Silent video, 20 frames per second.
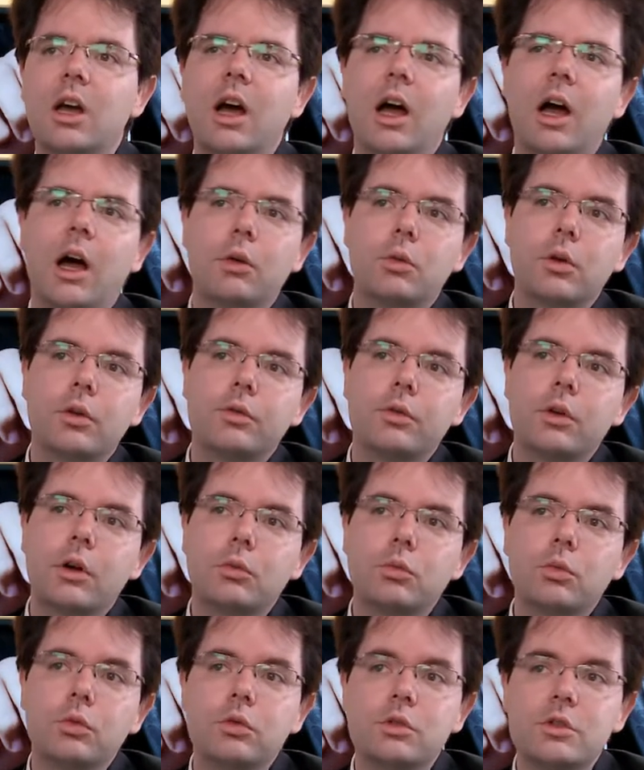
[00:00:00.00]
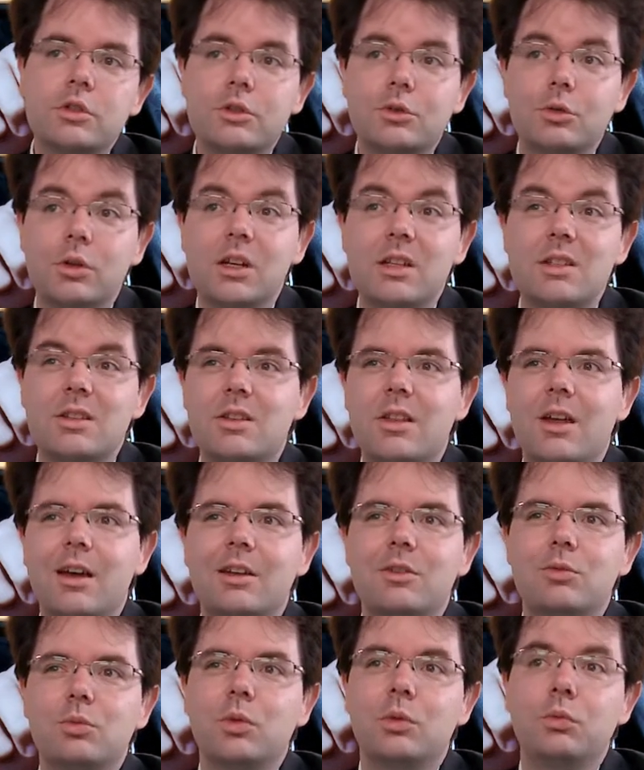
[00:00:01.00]
However, I would stress
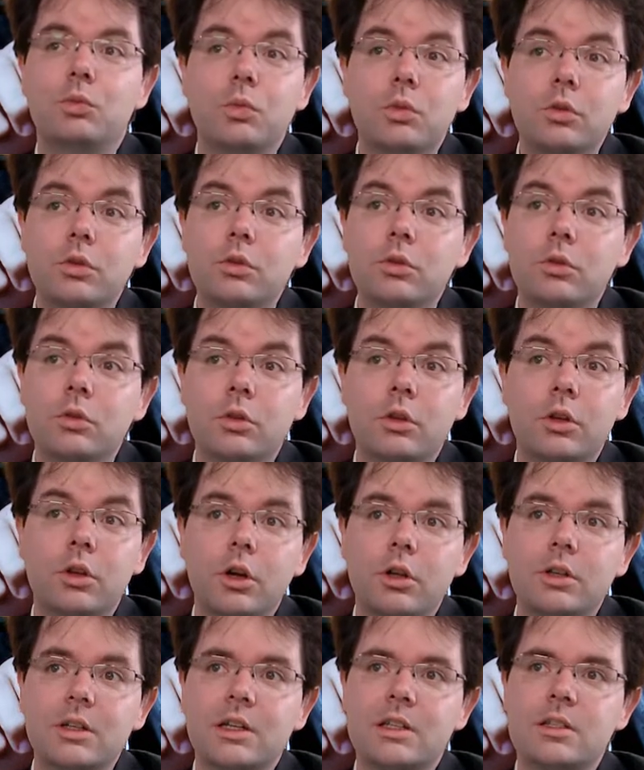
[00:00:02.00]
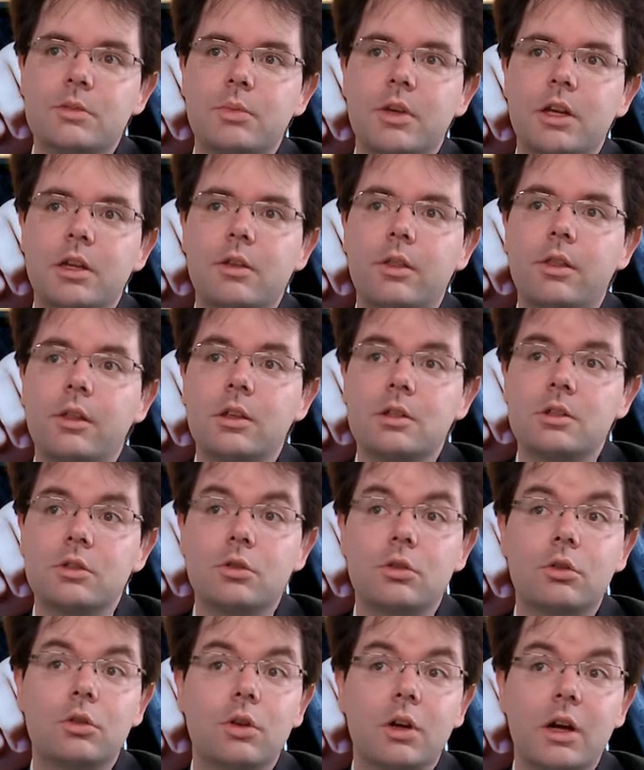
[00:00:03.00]
that we would not expect things to
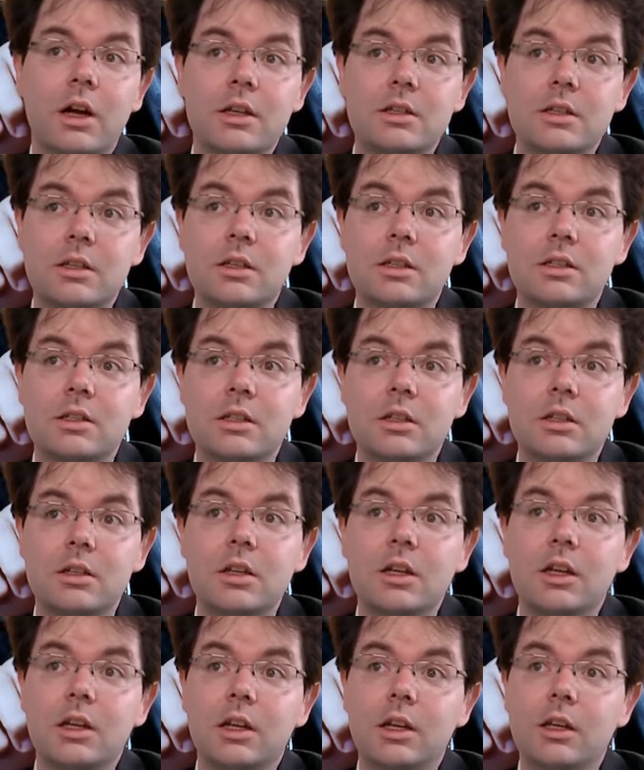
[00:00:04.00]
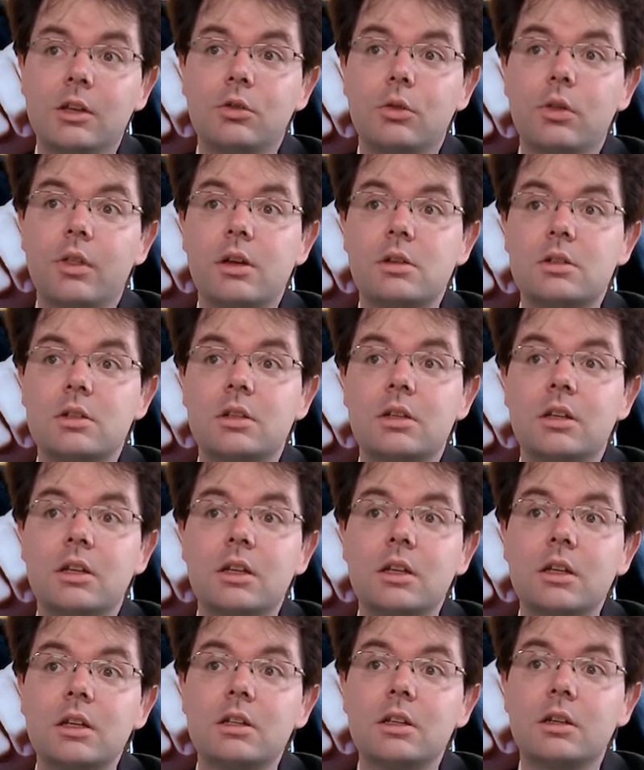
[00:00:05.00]
go as it did in
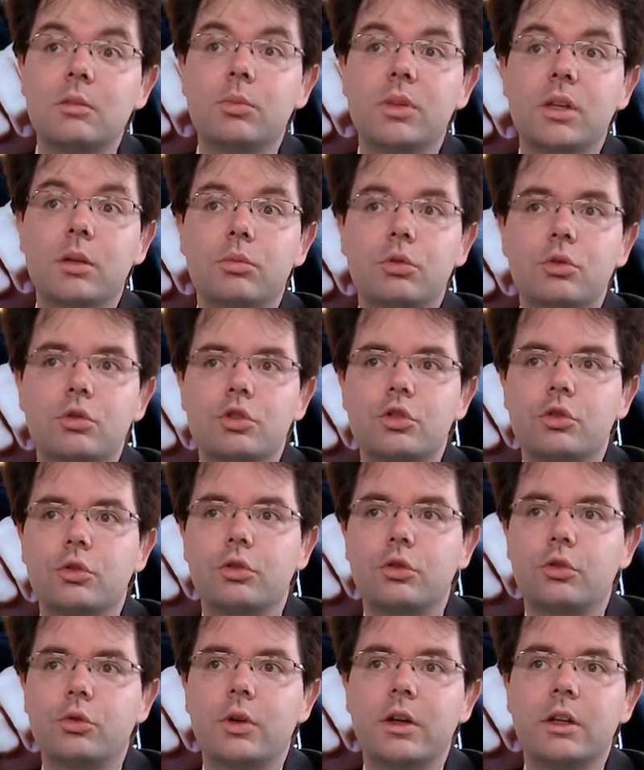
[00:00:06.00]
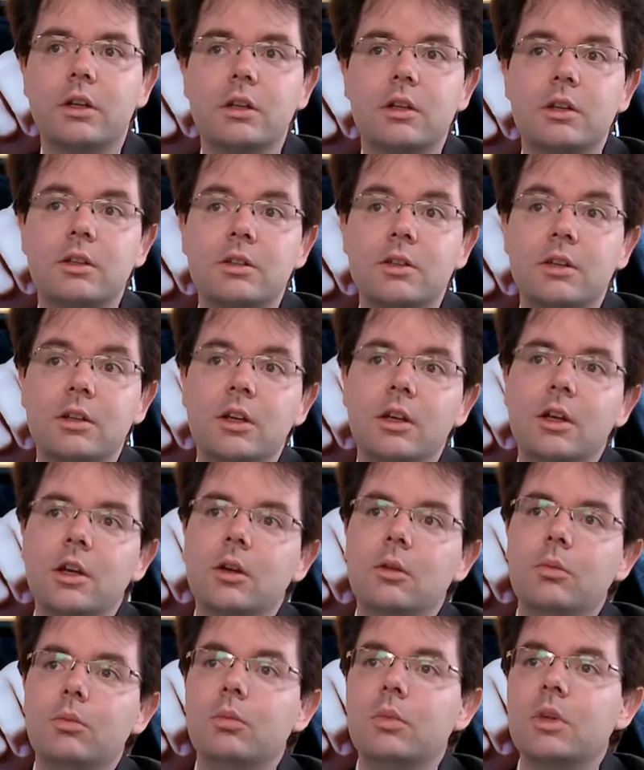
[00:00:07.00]
2008 and people short credit
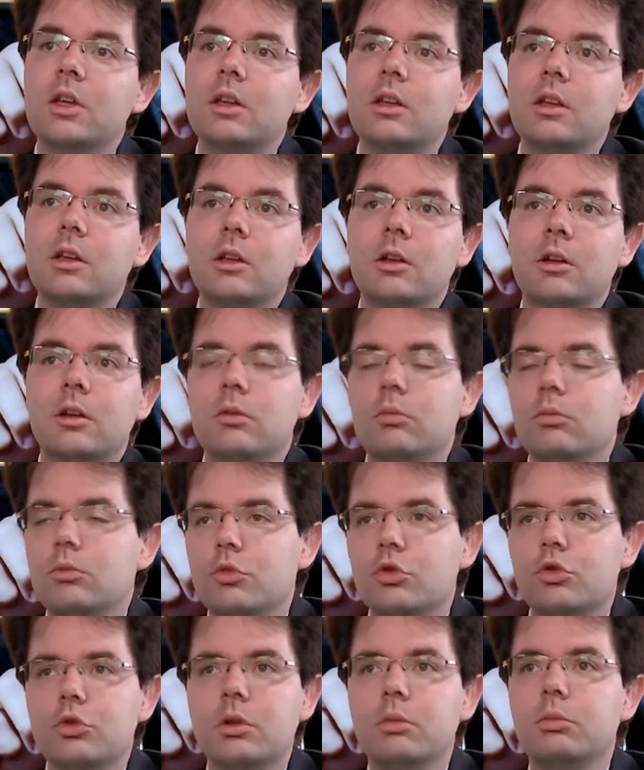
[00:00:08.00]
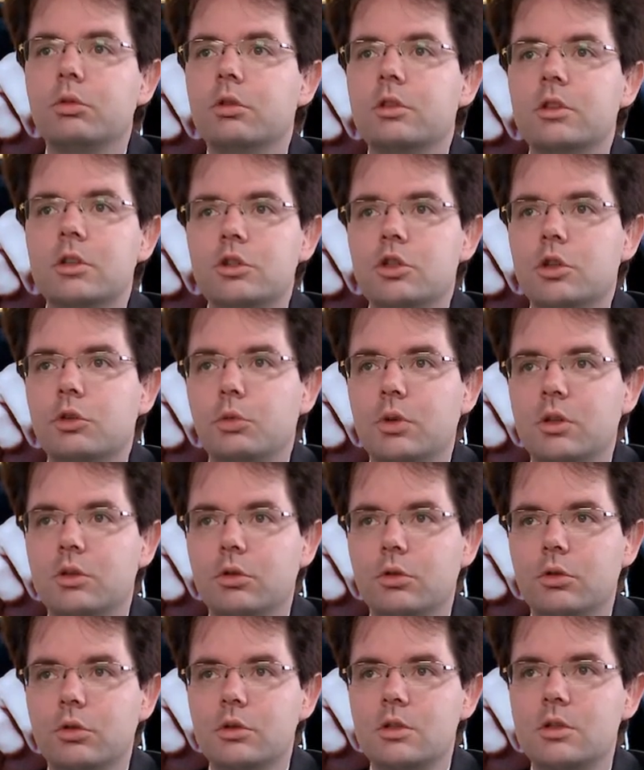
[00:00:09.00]
making triple digit
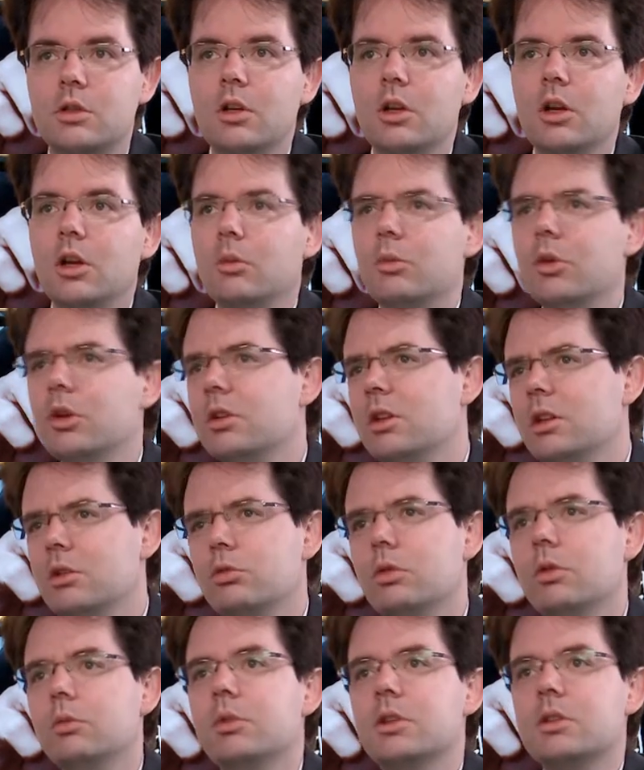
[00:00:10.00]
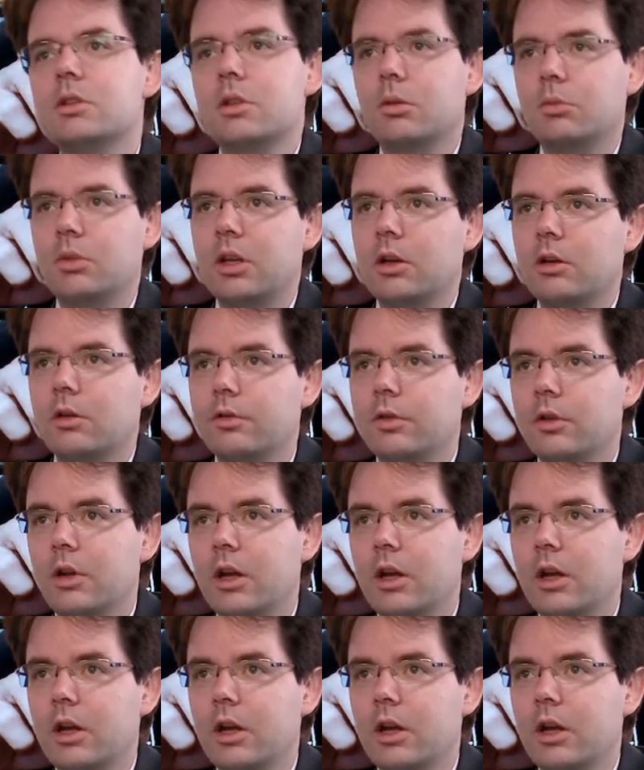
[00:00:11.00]
returns, but it will be some kind of a